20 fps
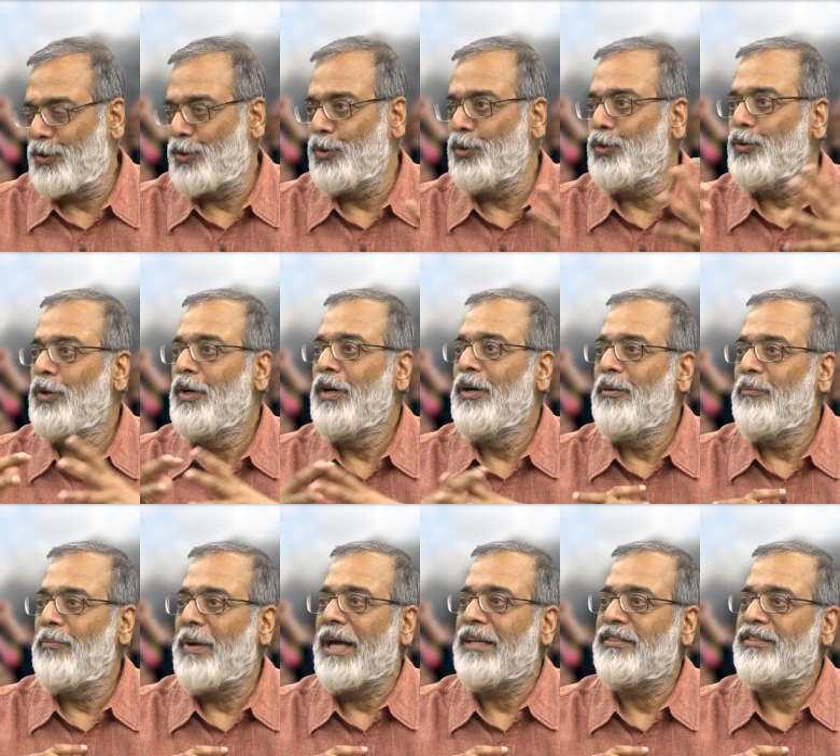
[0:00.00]
were two
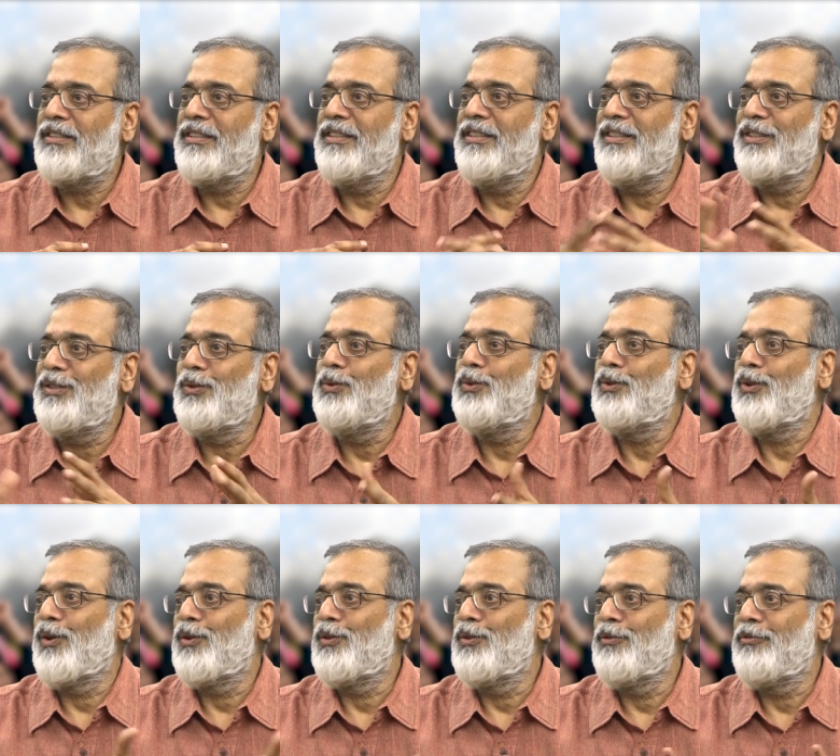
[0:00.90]
pastors who
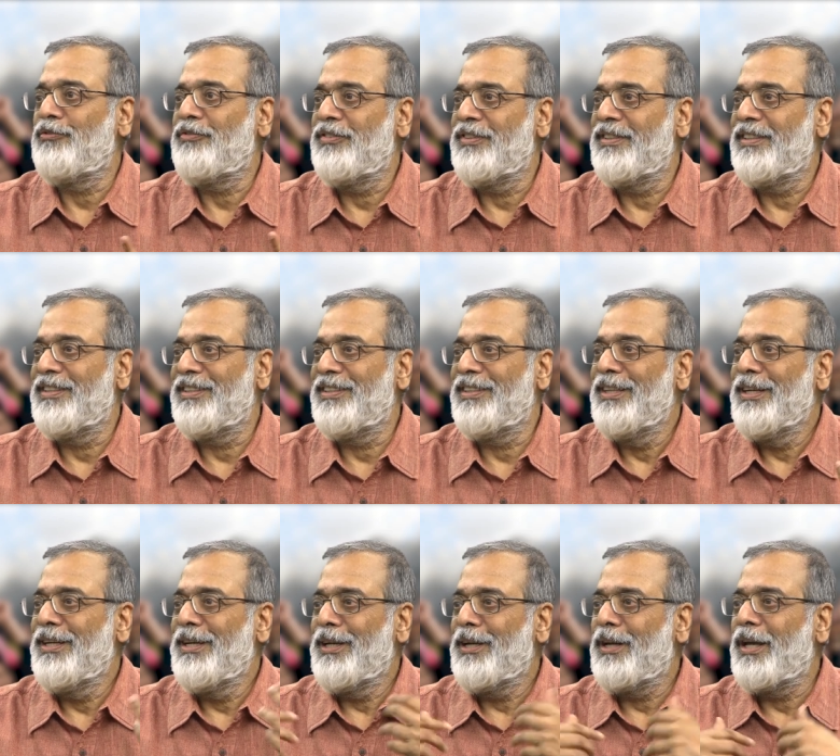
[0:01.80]
sort of
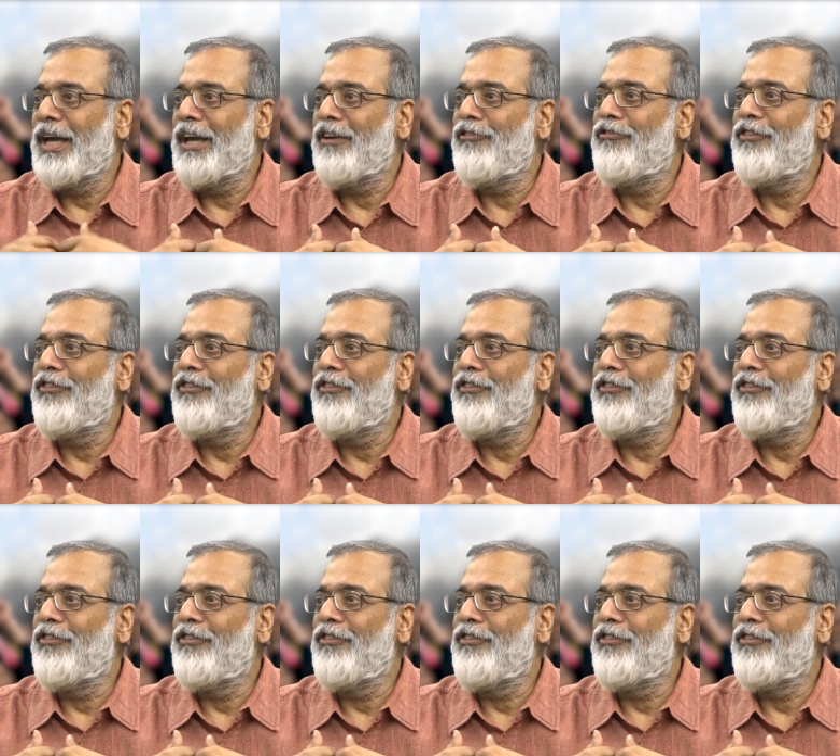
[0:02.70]
gave